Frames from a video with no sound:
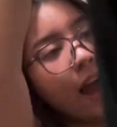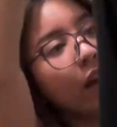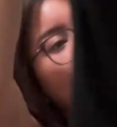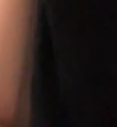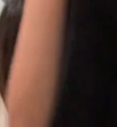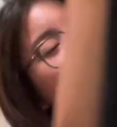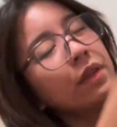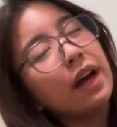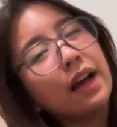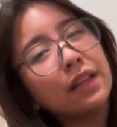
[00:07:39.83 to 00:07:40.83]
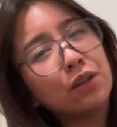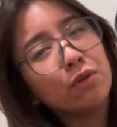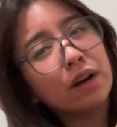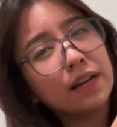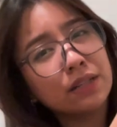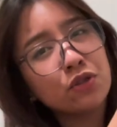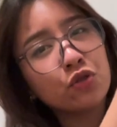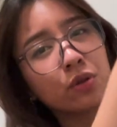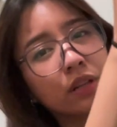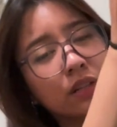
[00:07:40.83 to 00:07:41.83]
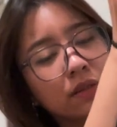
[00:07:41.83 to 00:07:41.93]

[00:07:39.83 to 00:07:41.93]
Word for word: I hope that you guys enjoyed this